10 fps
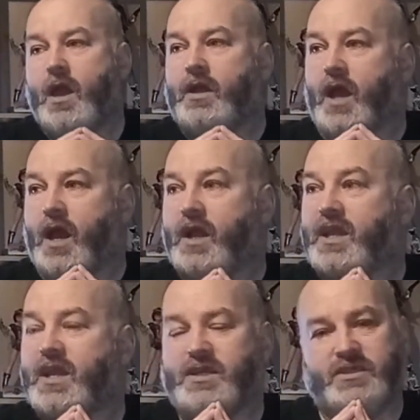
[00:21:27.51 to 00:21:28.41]

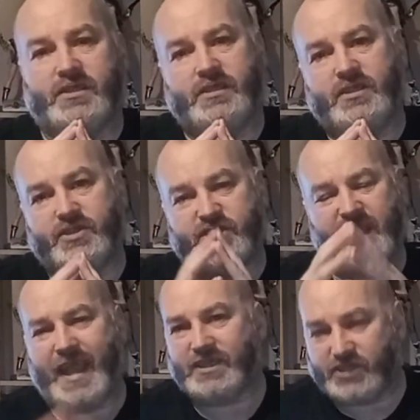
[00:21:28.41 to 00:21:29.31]
Occasionally there's
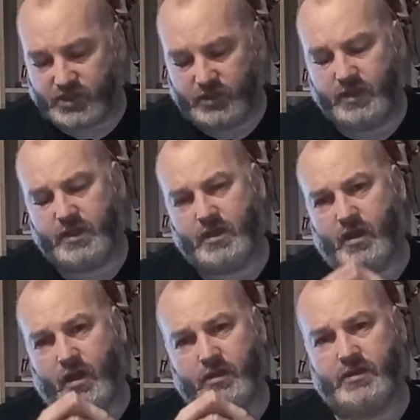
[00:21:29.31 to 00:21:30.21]
guests on there,
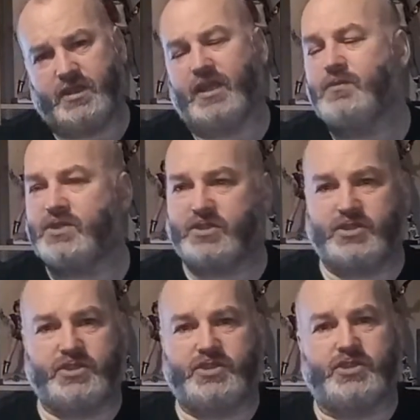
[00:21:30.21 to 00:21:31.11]
other times it's
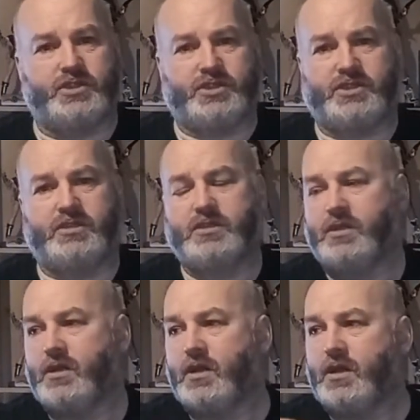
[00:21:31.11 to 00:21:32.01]
just
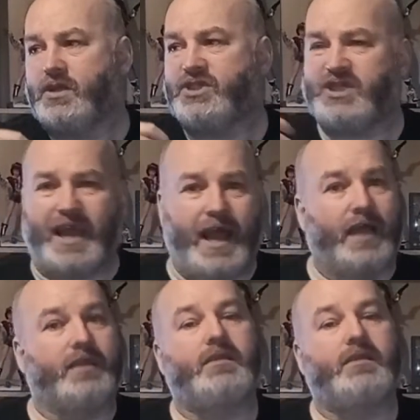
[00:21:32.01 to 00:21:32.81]
chat,